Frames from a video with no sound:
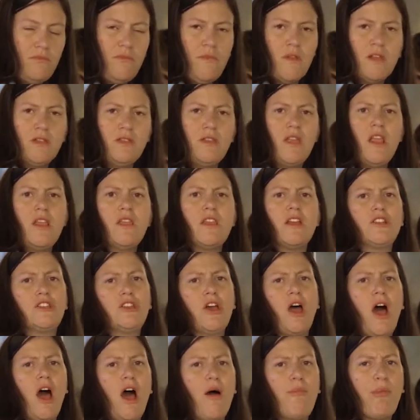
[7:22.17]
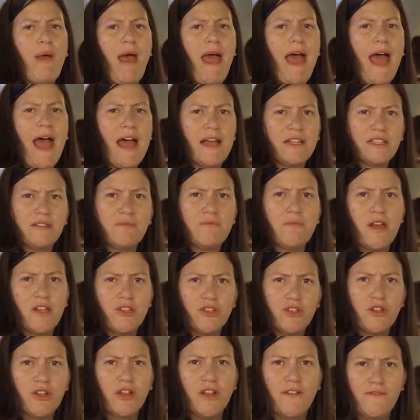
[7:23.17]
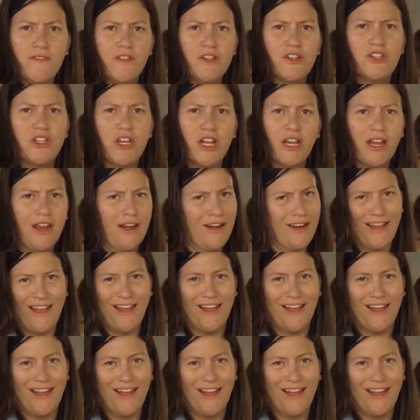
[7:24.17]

it's like the top ass muscle of the chicken.